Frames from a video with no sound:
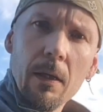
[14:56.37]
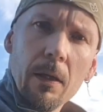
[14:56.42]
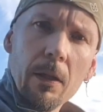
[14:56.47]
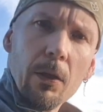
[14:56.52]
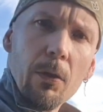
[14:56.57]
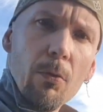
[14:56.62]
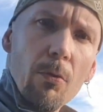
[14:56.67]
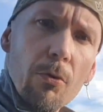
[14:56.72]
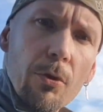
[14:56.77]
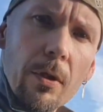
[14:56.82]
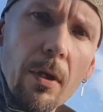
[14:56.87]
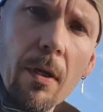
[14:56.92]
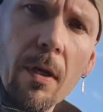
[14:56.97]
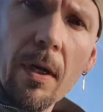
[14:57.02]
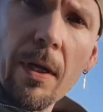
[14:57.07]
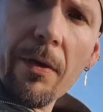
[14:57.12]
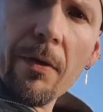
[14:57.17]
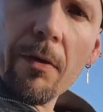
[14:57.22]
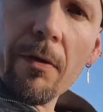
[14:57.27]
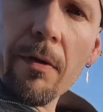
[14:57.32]
use
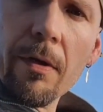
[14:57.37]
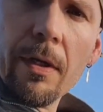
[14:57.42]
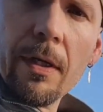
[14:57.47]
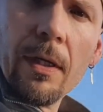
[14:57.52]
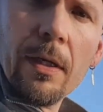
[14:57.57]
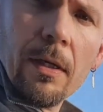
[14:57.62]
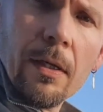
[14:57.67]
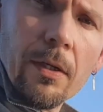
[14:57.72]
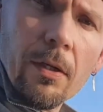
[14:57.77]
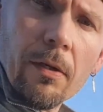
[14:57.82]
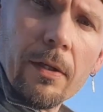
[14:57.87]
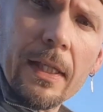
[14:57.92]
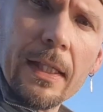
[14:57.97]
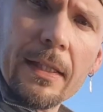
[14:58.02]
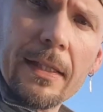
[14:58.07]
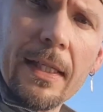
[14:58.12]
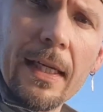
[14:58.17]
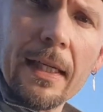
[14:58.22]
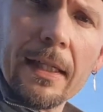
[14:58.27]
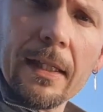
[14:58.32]
another knocking
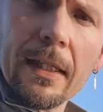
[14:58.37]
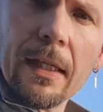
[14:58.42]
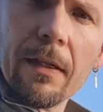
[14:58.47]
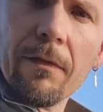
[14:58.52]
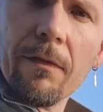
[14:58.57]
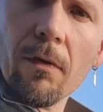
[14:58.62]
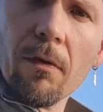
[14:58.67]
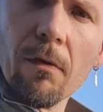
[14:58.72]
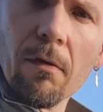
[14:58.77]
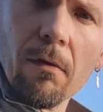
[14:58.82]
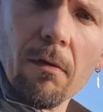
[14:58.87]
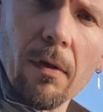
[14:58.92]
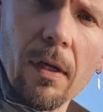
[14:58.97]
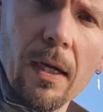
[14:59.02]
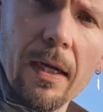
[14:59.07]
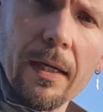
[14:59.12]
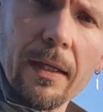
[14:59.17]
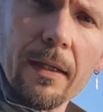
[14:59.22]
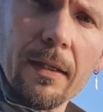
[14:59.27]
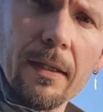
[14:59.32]
technique, for
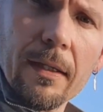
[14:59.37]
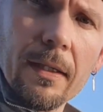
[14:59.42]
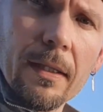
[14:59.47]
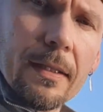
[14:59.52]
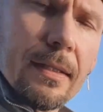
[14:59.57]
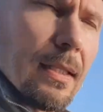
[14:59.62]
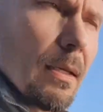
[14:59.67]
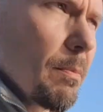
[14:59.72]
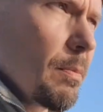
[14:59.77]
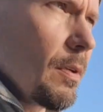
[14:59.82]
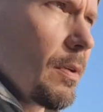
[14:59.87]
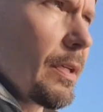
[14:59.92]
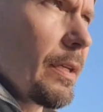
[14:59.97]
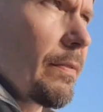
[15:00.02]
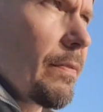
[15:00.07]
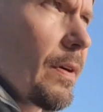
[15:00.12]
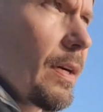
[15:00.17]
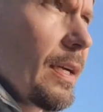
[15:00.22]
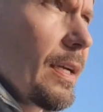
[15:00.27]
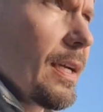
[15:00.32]
like example,
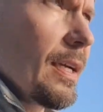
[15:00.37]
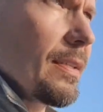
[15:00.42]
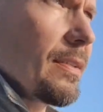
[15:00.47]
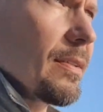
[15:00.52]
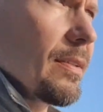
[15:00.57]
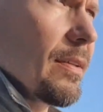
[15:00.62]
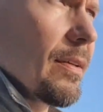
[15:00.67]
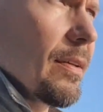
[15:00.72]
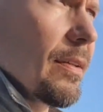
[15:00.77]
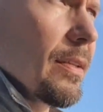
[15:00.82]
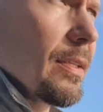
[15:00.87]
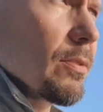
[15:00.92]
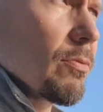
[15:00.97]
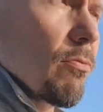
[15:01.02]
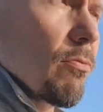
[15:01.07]
if I had this